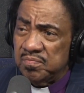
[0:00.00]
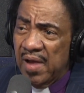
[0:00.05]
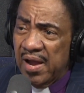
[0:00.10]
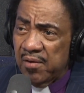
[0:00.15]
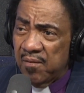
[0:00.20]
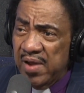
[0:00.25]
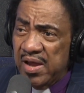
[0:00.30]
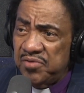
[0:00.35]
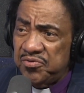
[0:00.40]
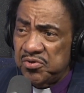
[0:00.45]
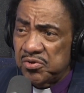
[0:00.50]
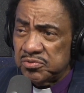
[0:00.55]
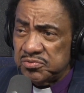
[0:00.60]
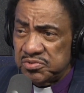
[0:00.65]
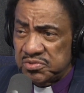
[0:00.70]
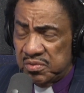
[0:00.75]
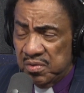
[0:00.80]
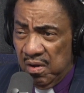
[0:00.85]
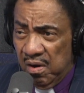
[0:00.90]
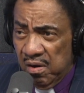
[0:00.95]
My
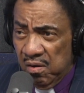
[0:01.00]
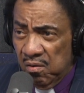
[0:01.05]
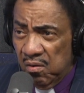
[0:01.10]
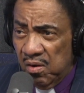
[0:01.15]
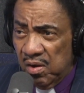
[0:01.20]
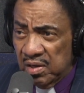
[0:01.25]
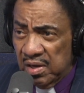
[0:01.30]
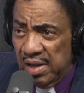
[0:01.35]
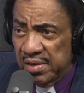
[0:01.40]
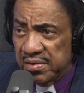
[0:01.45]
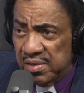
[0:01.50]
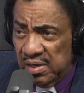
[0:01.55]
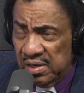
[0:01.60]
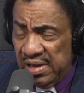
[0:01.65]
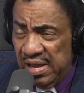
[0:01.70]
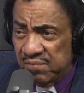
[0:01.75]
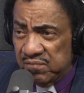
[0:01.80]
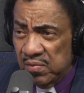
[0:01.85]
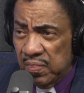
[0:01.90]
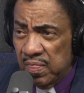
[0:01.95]
grandchildren are all under
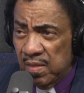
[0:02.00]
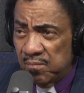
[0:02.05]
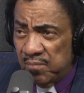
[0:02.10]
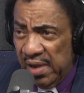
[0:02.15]
11.